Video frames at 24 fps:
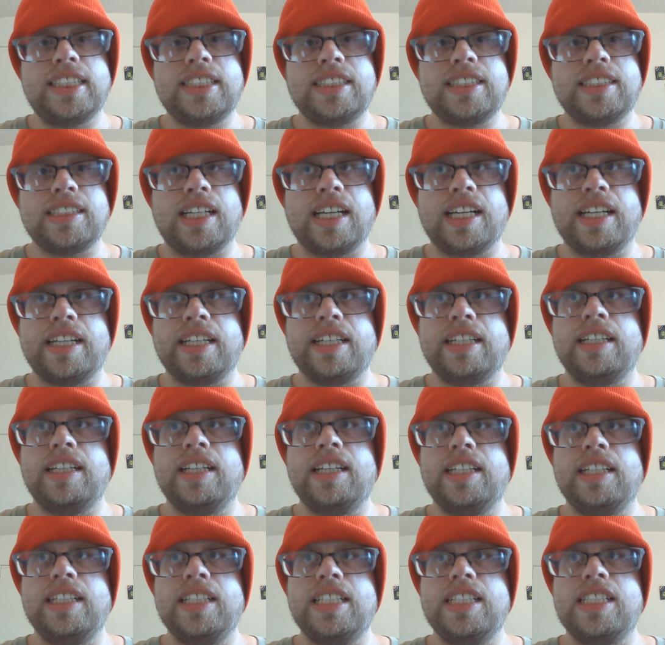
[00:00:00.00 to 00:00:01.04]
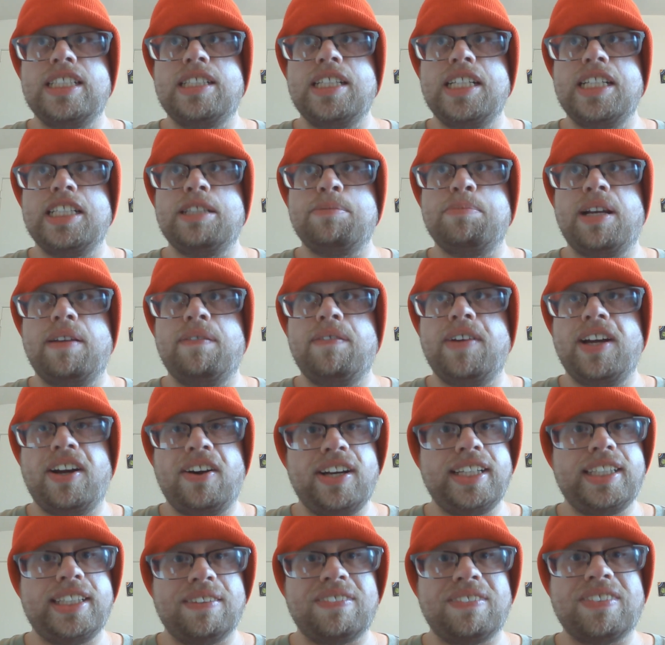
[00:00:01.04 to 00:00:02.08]
been a
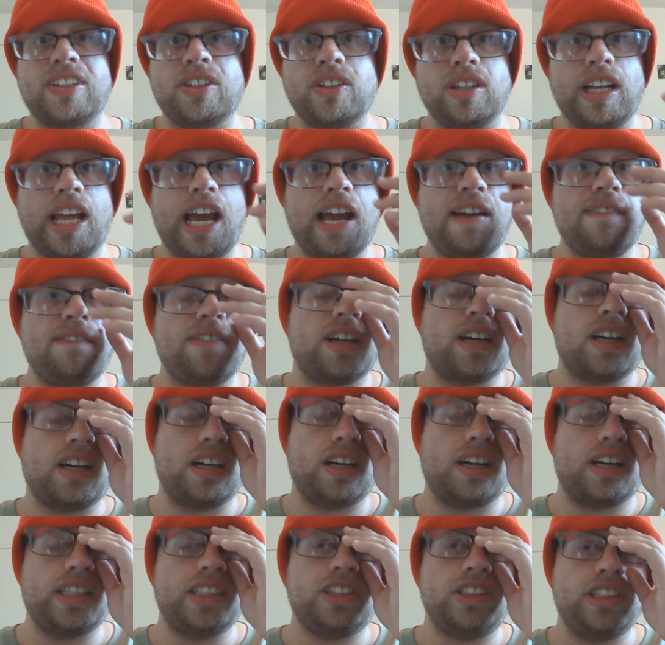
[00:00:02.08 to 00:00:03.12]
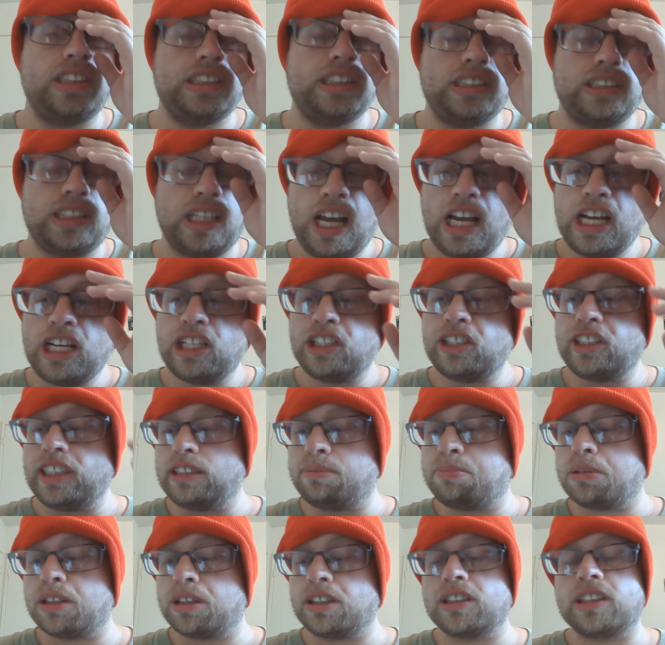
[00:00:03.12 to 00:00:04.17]
very difficult life for her, and she's
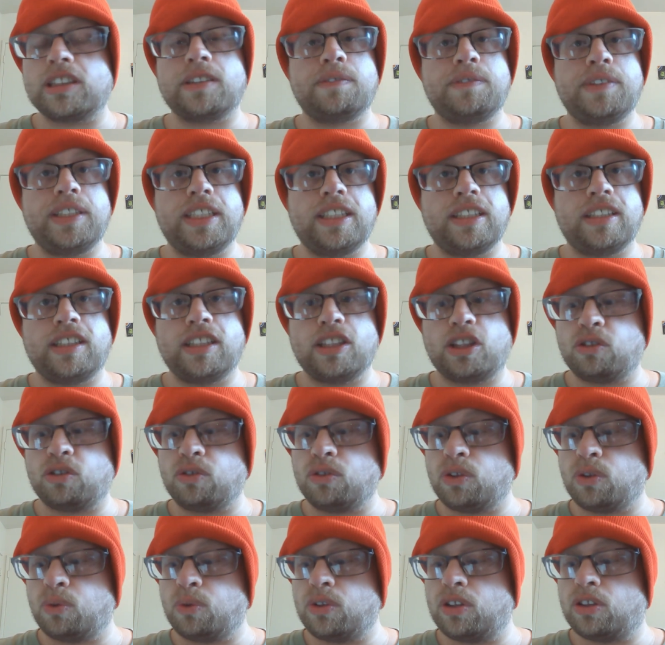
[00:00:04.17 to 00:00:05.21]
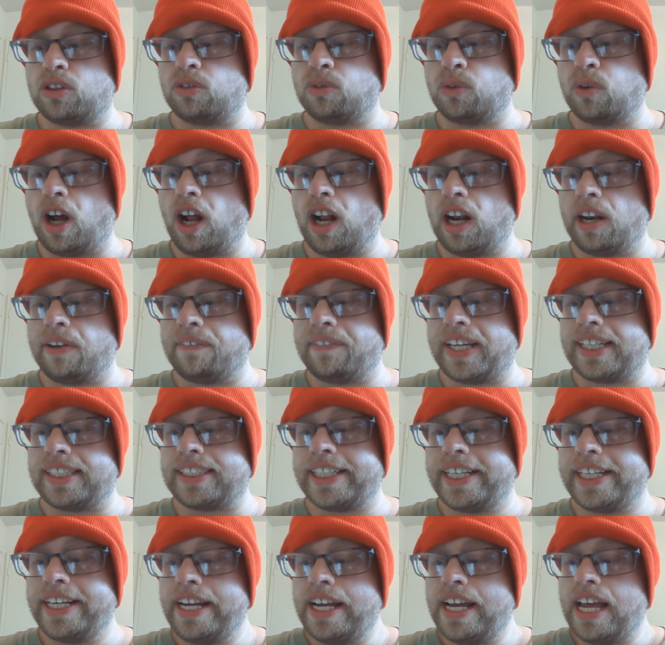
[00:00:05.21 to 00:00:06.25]
persevered through all of it.